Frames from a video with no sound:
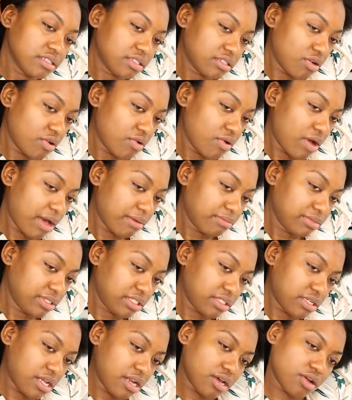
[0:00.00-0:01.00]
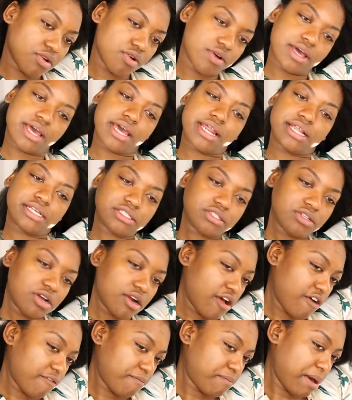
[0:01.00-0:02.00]
So I'm just gonna go ahead and
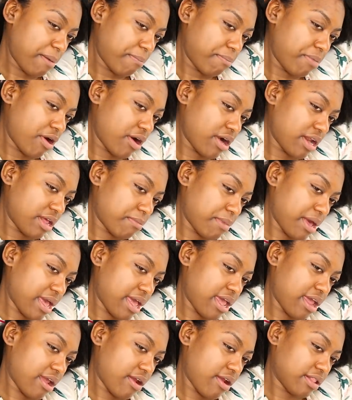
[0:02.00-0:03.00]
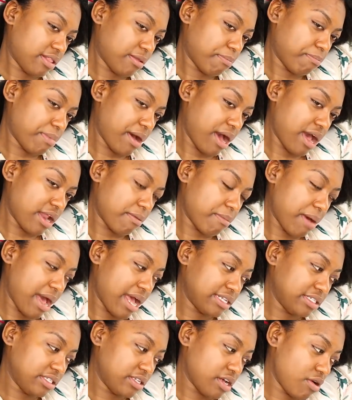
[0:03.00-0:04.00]
start off by parting my hair at the bottom.
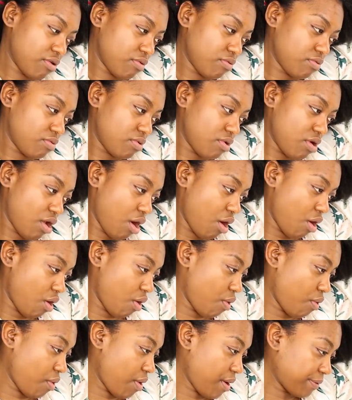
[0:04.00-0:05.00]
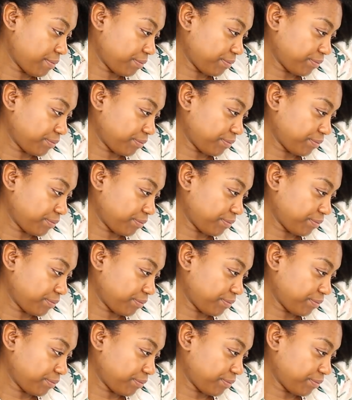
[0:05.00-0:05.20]
I don't know